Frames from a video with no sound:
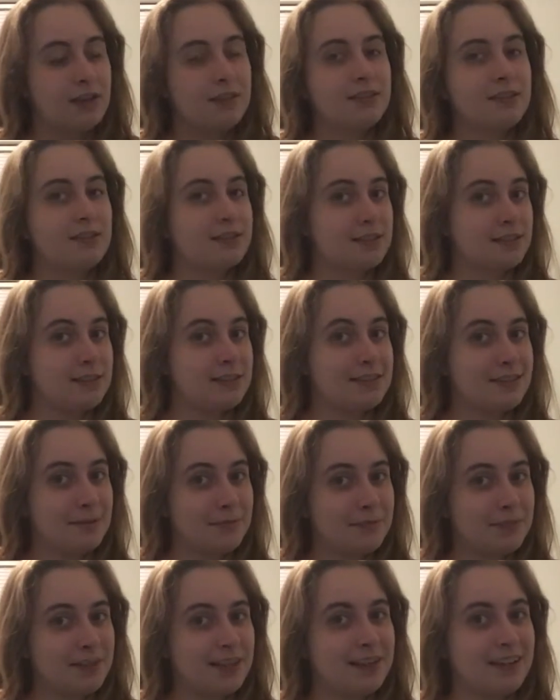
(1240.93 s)
This is
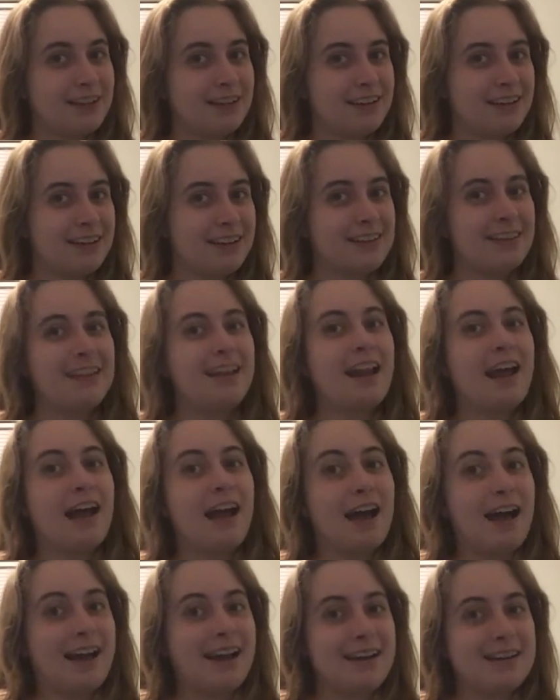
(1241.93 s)
something, again, that
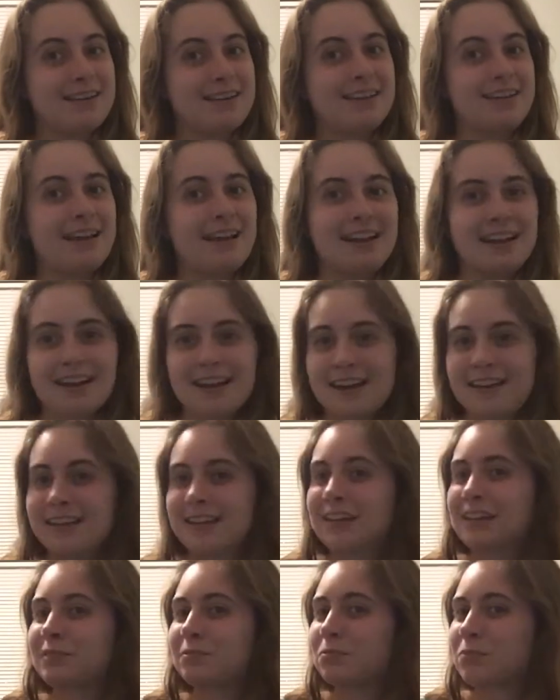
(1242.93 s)
I had a
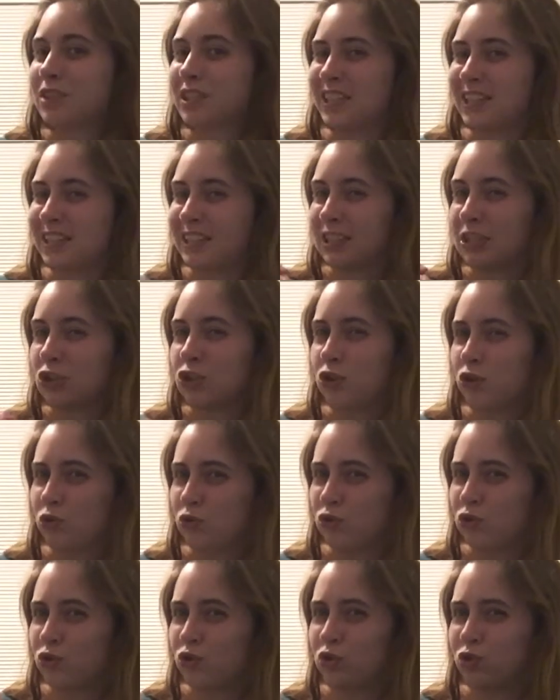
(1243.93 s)
complete and
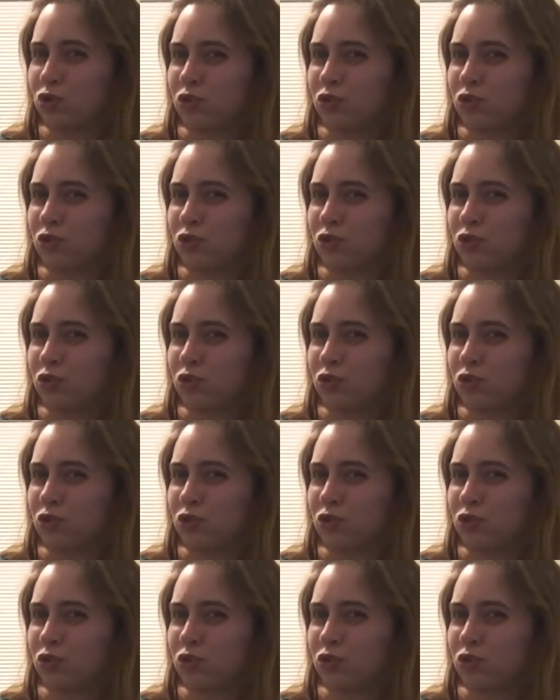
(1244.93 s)
total,